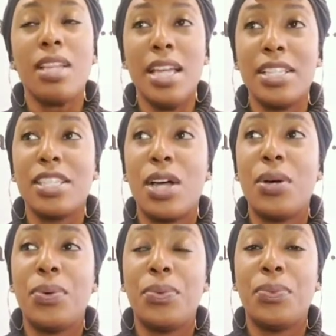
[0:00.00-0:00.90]
And
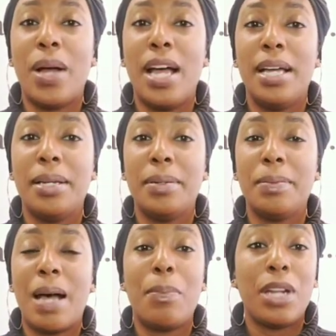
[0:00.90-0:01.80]
so
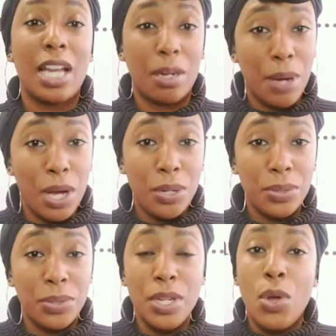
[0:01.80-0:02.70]
I put out a poll.